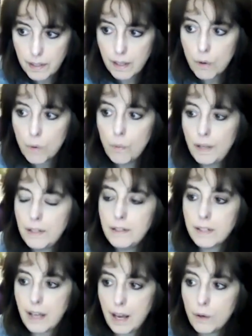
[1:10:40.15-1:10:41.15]
When in
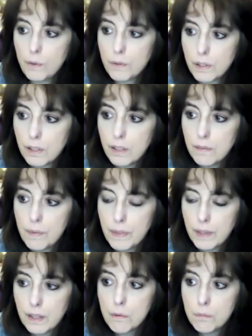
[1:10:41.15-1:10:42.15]
doubt,
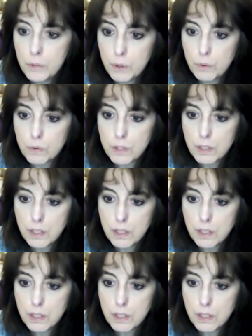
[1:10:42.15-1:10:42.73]
mute.